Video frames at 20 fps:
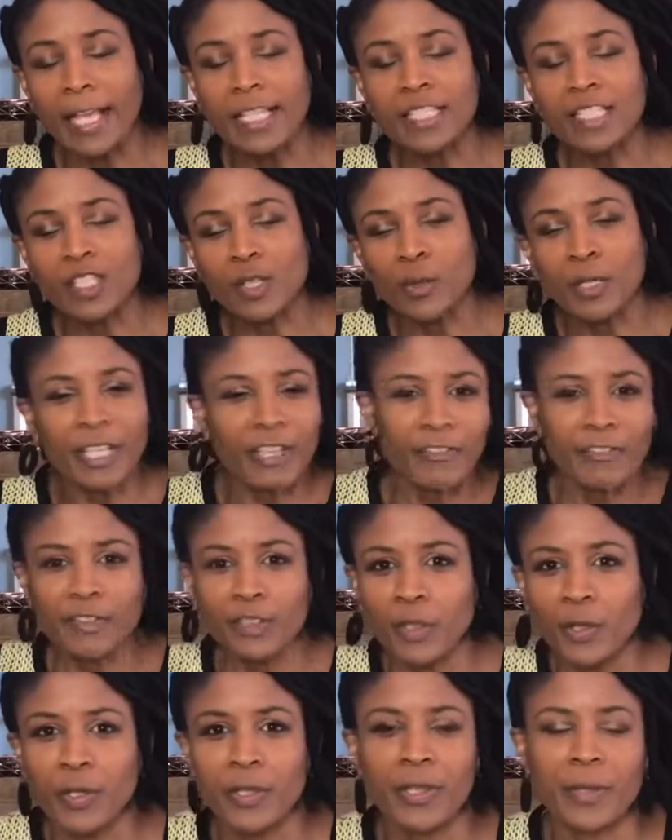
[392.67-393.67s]
So if
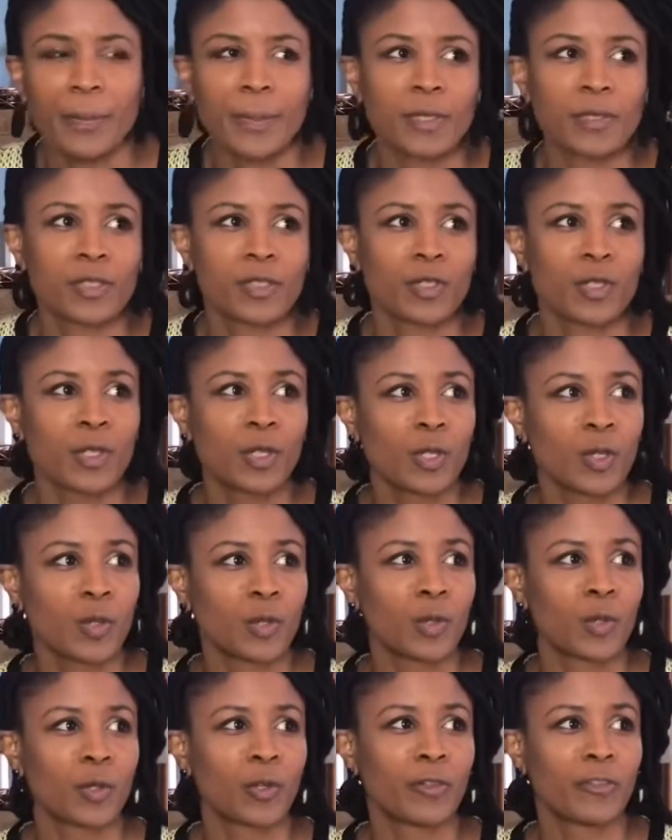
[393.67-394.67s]
you're the person
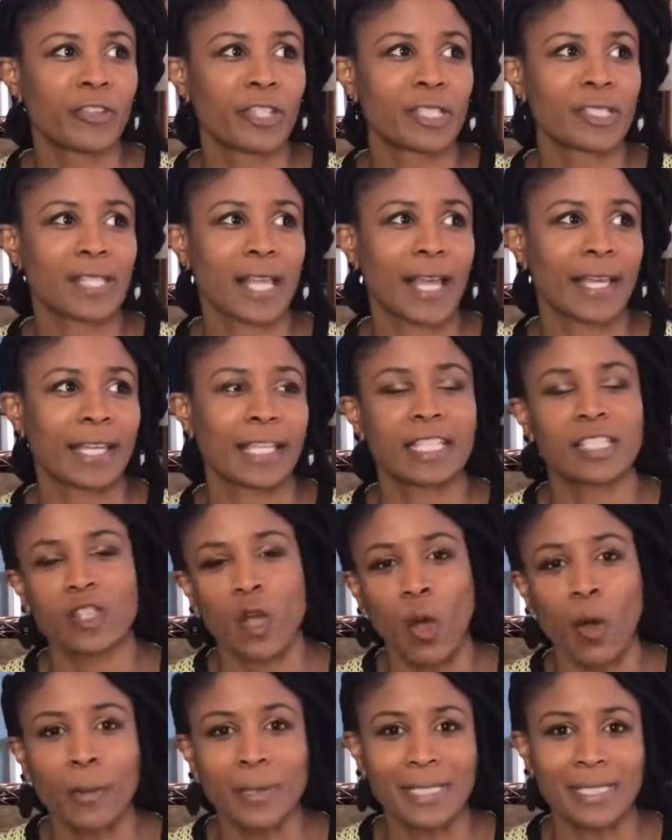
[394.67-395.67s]
who feels like it's
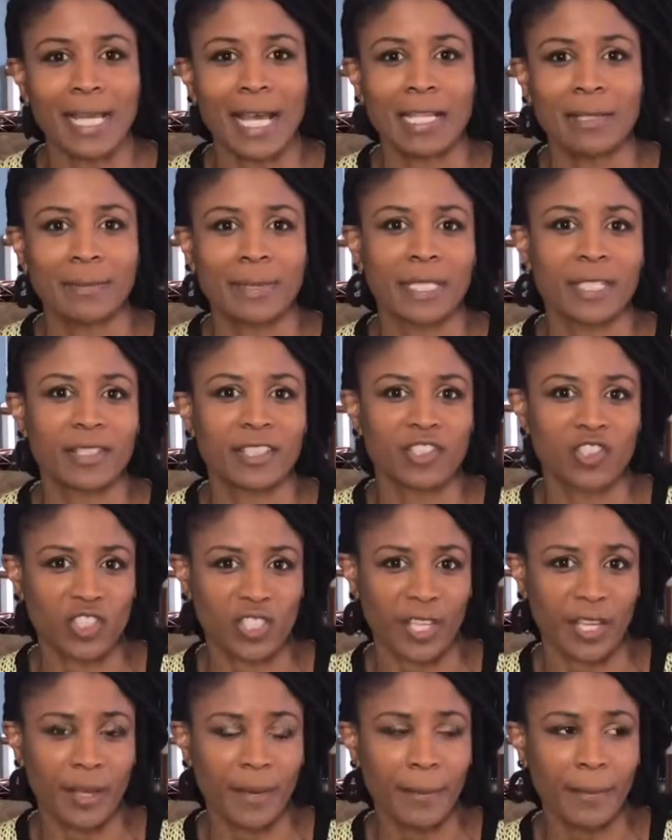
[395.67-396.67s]
always got to be in the
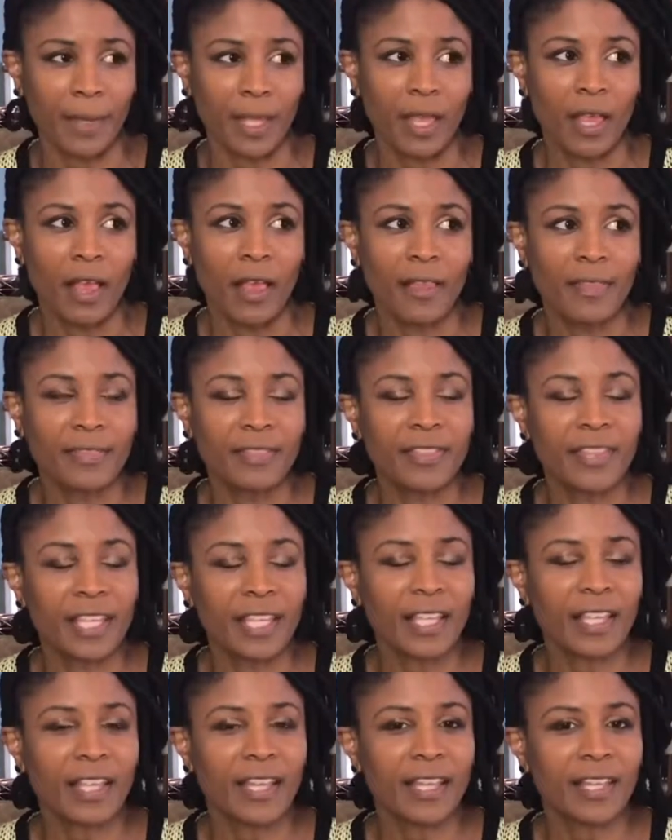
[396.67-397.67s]
gym,
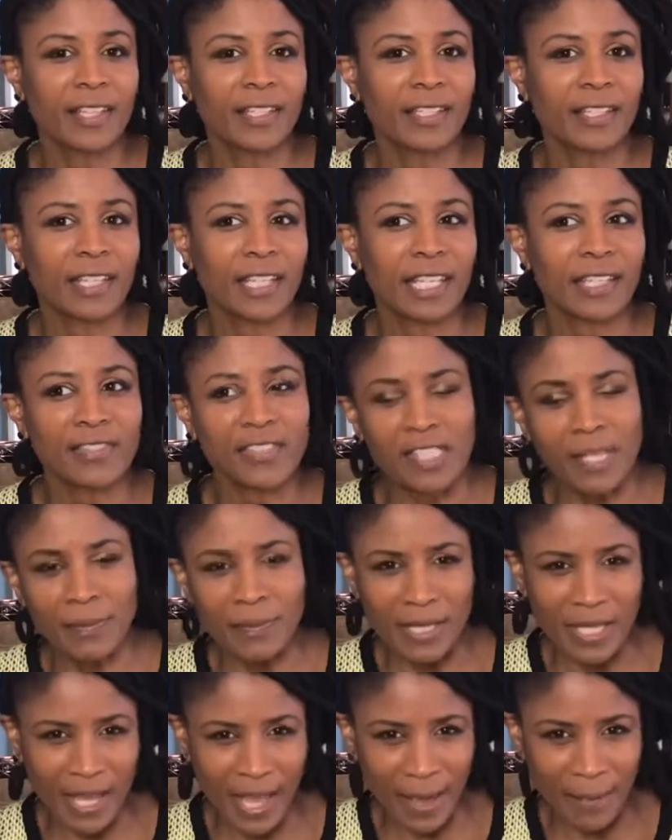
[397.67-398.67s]
then if
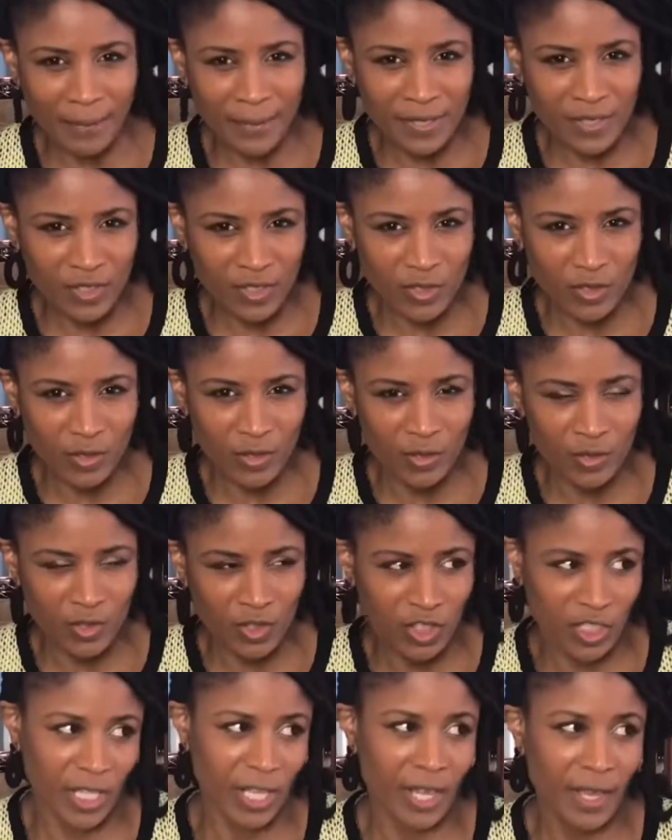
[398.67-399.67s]
something happens to your
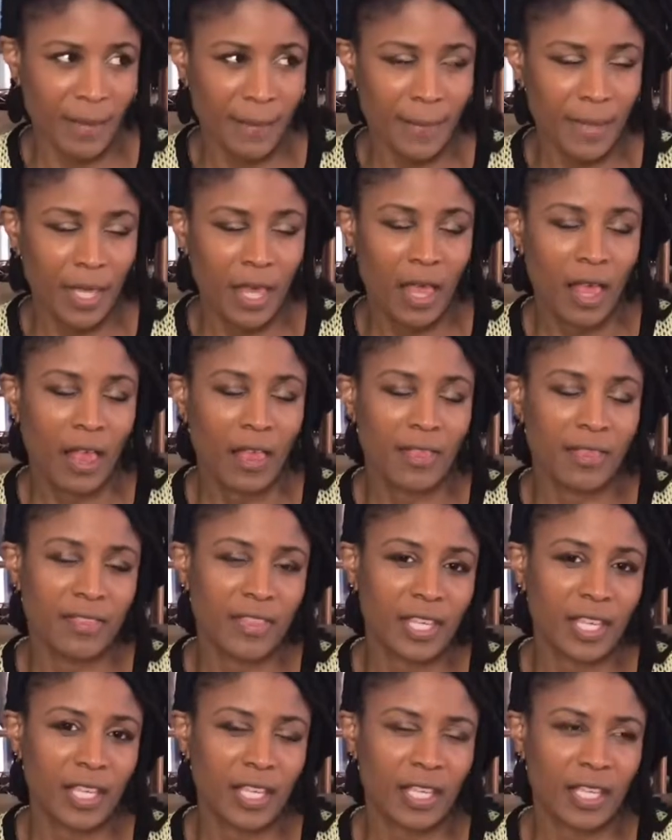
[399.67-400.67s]
gym,
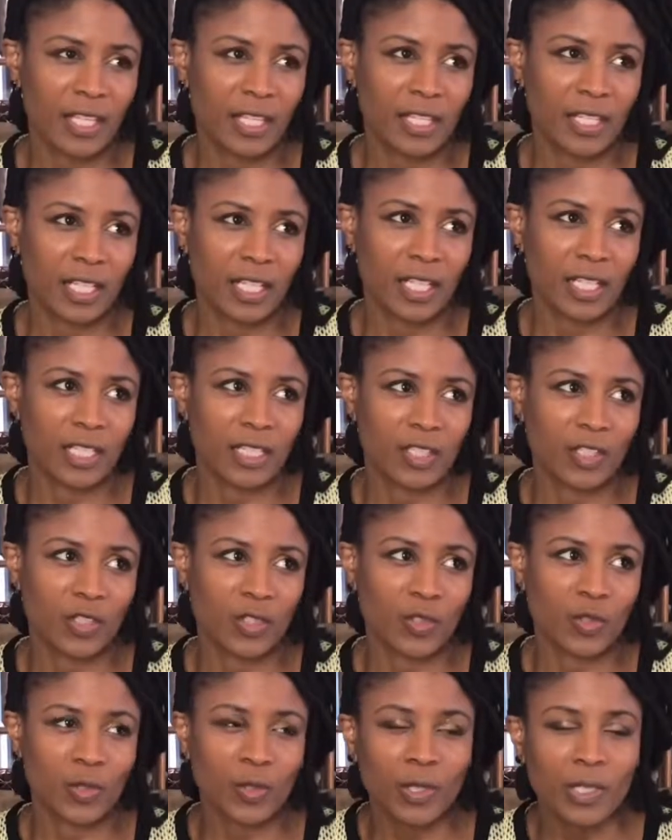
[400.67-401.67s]
then
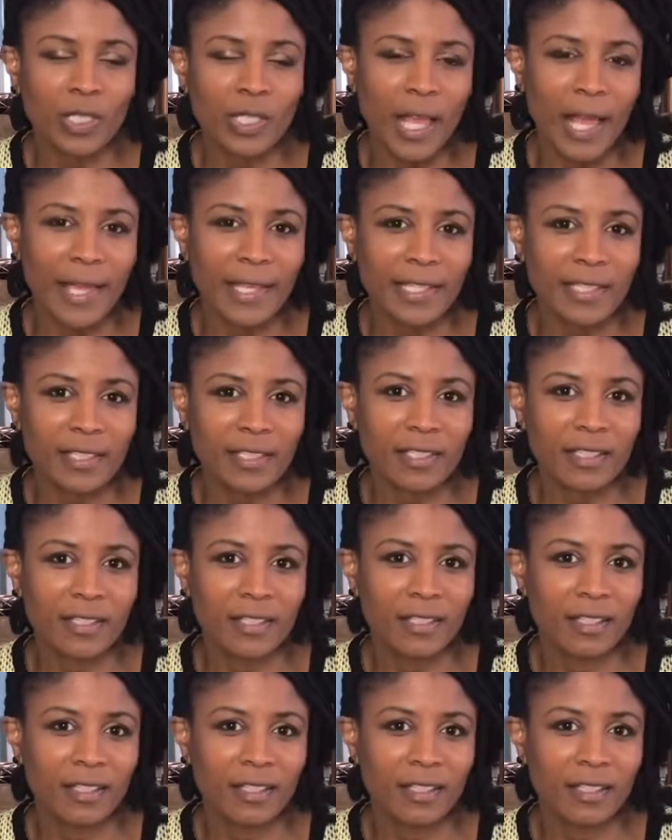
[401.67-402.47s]
you're like